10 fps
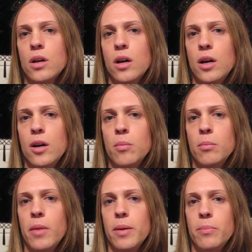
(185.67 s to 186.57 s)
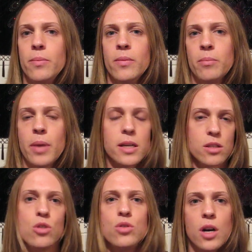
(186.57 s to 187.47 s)
My
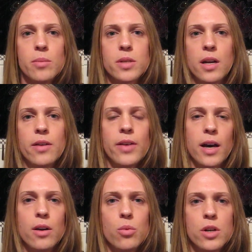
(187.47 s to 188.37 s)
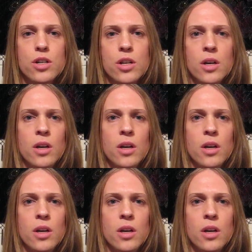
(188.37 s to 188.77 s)
past 2 jobs that I've had, which